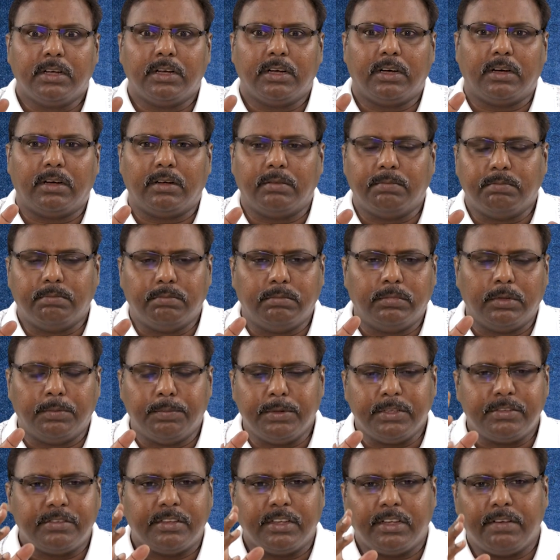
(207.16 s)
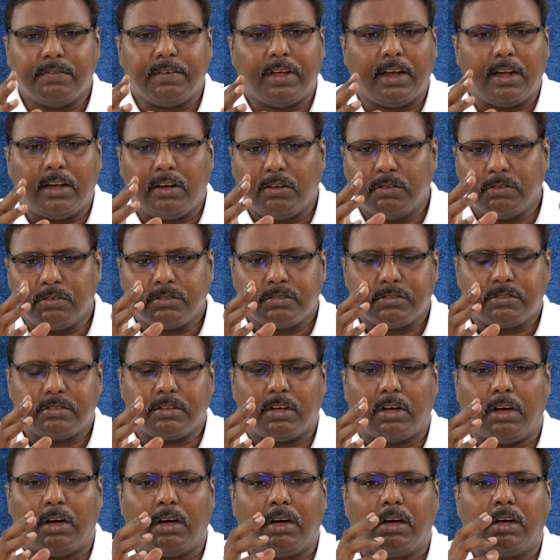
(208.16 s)
the missing values
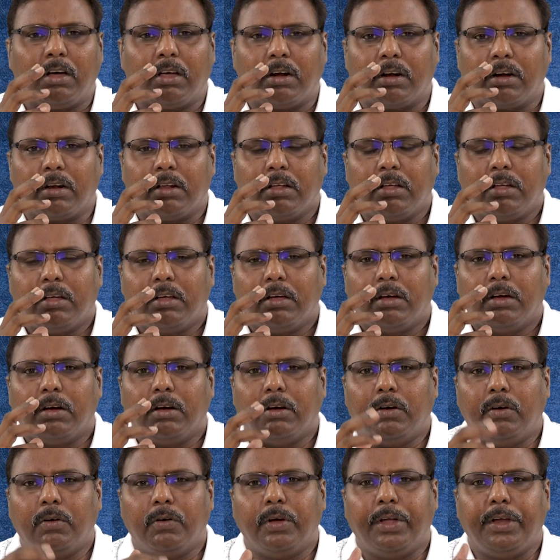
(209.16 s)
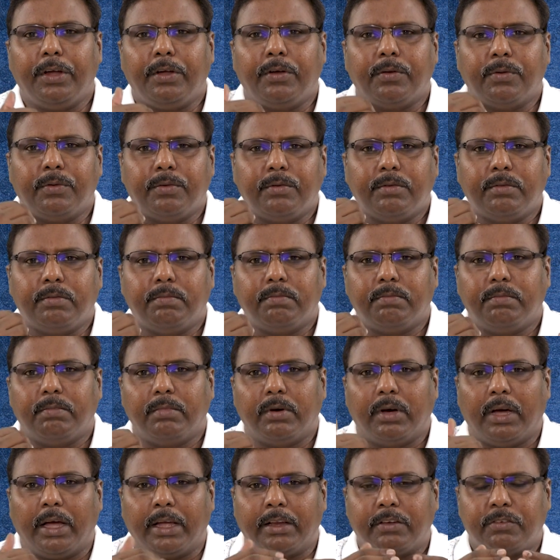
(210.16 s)
are going to
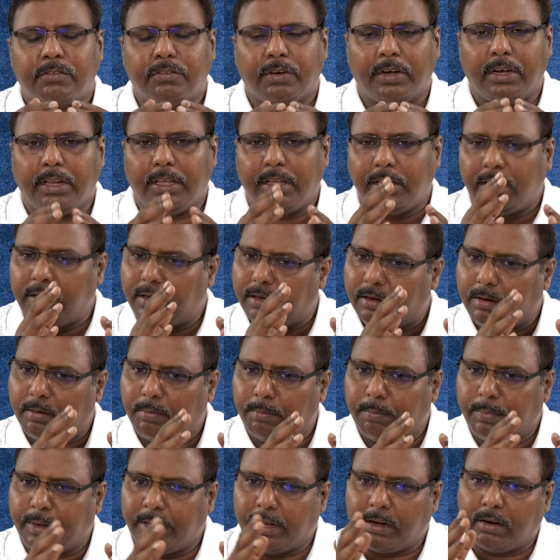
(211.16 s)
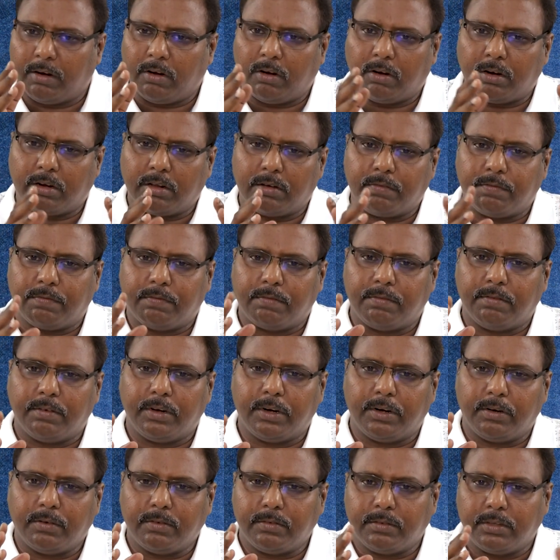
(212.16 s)
actually make a lot of
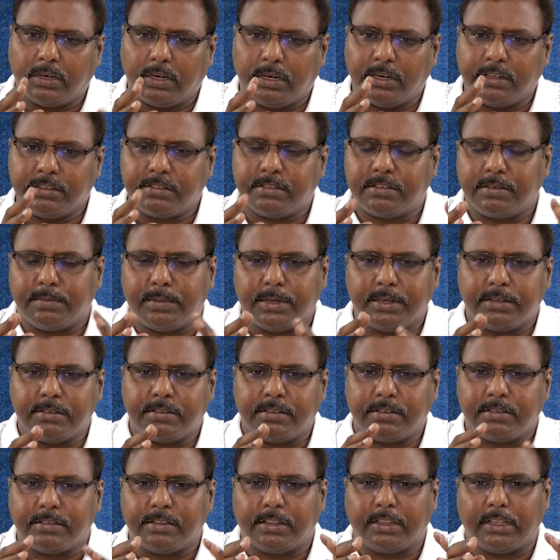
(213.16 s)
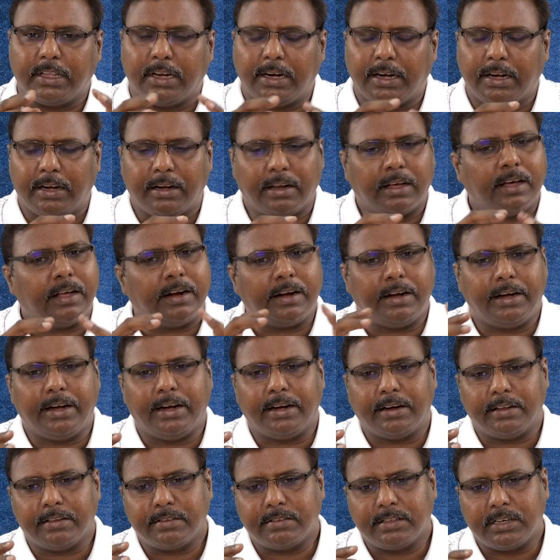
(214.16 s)
the disturbances in the entire
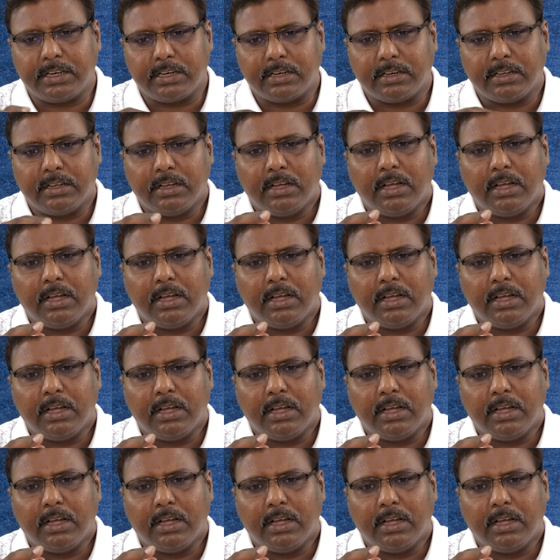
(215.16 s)
data set,